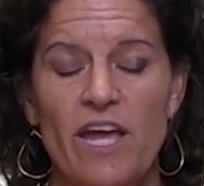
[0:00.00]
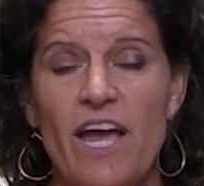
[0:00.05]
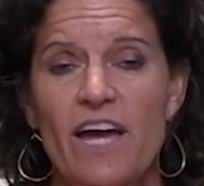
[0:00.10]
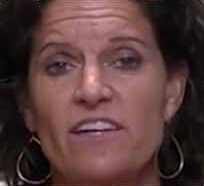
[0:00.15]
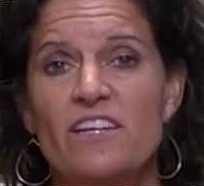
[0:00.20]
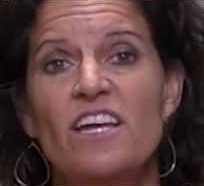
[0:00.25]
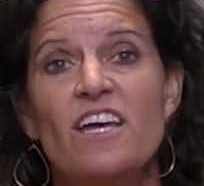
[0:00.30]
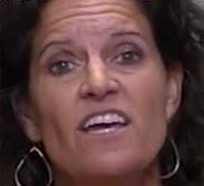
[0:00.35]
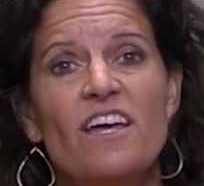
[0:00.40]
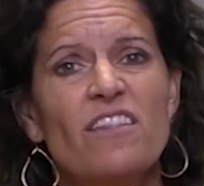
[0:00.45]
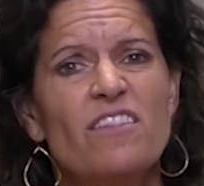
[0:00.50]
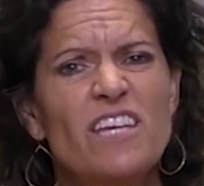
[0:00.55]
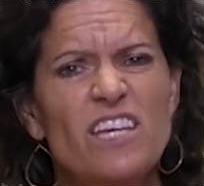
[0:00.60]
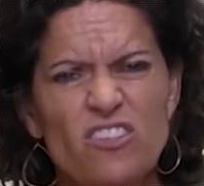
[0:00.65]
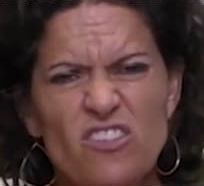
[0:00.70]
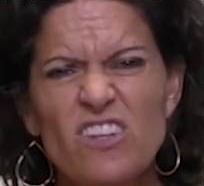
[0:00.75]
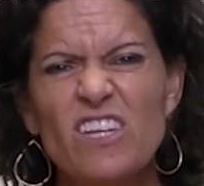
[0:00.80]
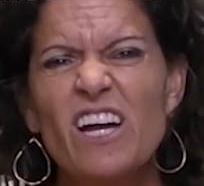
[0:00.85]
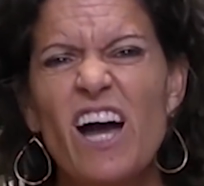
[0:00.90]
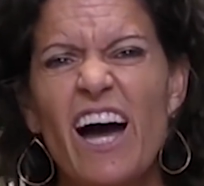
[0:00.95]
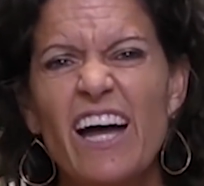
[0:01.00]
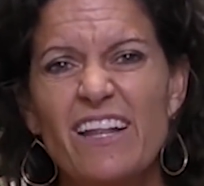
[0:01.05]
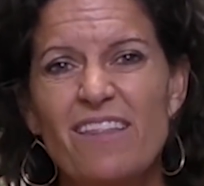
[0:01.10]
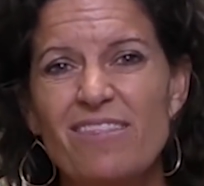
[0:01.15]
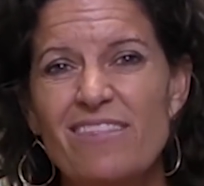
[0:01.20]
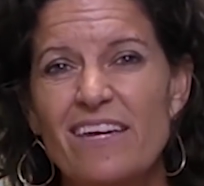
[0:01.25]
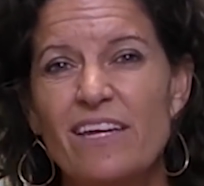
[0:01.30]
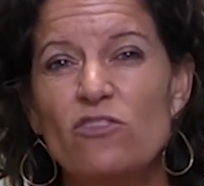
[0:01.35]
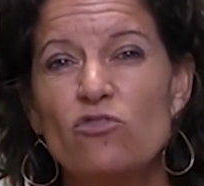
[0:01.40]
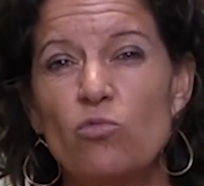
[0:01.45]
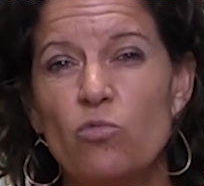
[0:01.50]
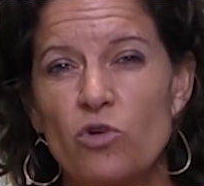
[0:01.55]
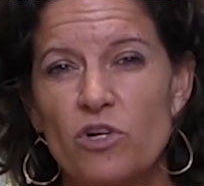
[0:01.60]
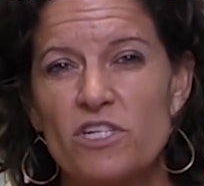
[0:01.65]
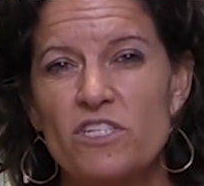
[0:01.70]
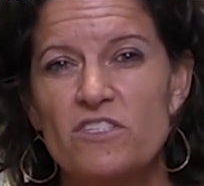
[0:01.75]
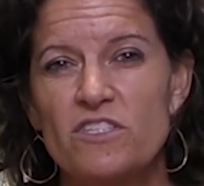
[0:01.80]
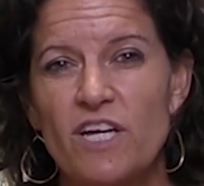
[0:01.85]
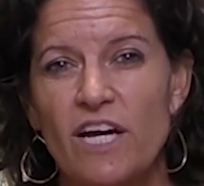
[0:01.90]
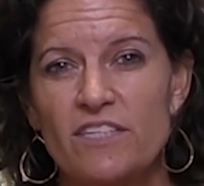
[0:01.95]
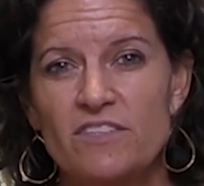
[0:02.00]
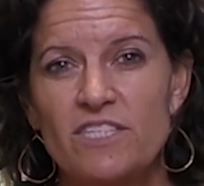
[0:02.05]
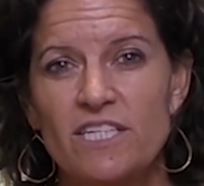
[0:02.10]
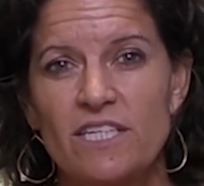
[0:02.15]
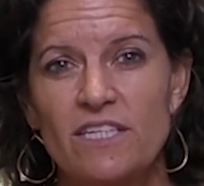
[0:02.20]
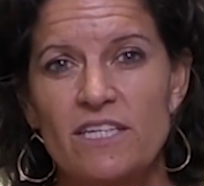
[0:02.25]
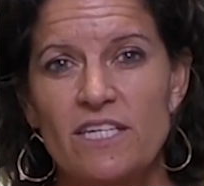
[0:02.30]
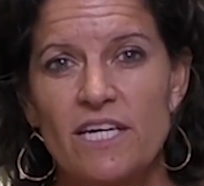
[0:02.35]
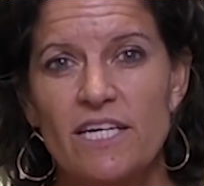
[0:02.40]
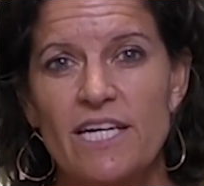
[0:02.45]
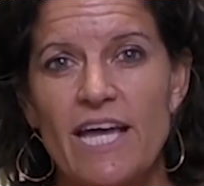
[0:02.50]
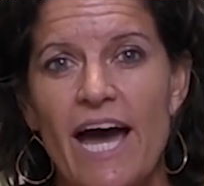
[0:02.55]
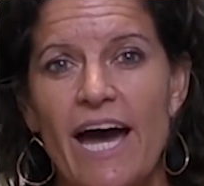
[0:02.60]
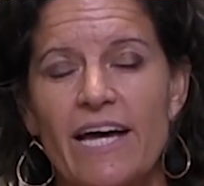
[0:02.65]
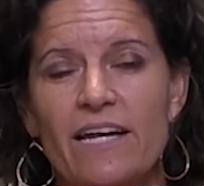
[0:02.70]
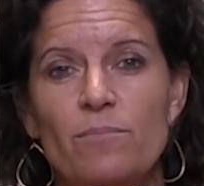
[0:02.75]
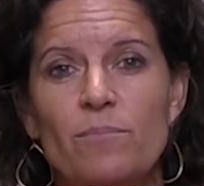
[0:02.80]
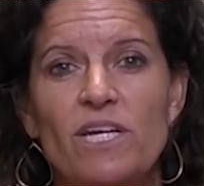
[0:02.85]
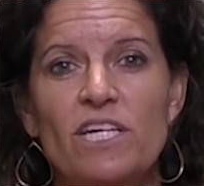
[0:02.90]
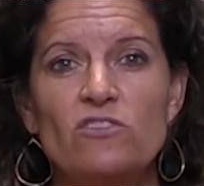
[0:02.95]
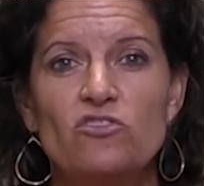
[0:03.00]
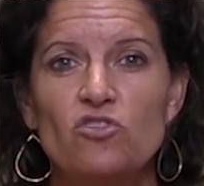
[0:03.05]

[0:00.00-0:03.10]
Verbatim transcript: And these are the kind of things we're discussing in the academy.